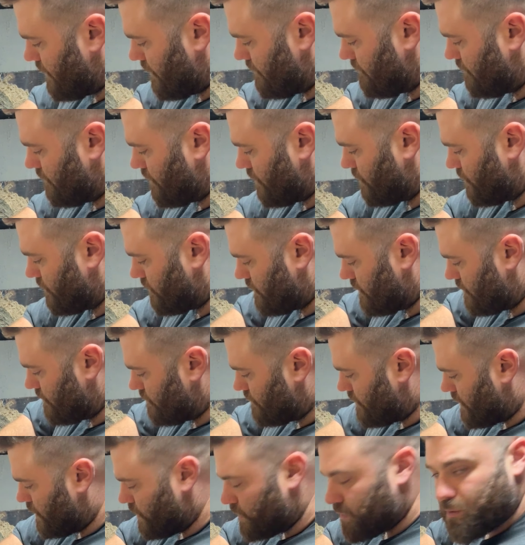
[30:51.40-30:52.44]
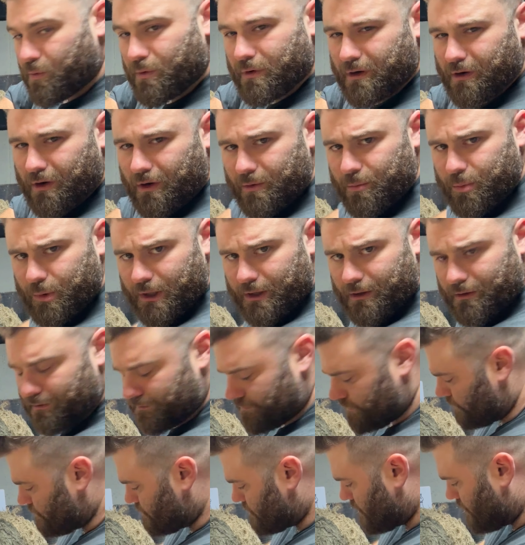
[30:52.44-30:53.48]
fun with them, work hard, play hard
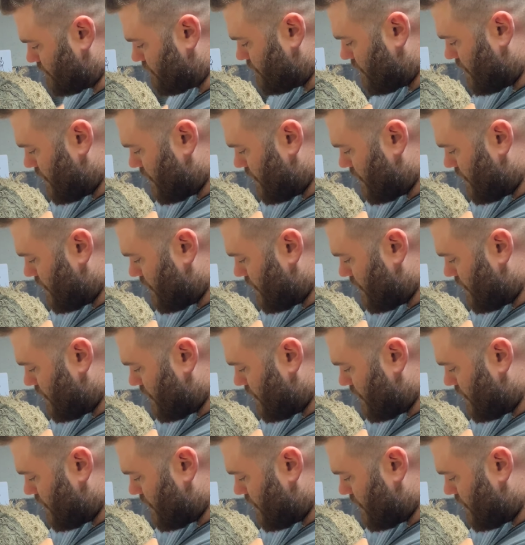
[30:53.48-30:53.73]
type stuff.